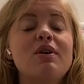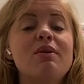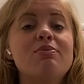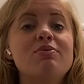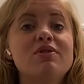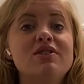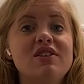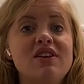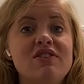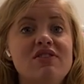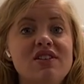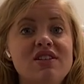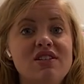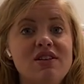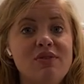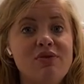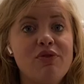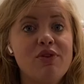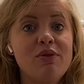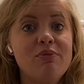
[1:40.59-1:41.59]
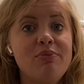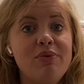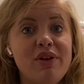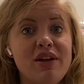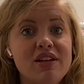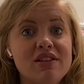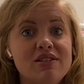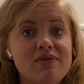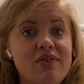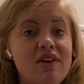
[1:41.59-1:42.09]
represent the different
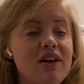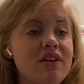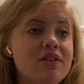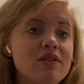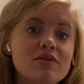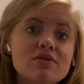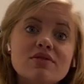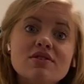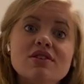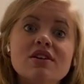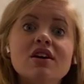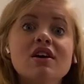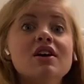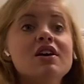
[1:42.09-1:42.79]
place values.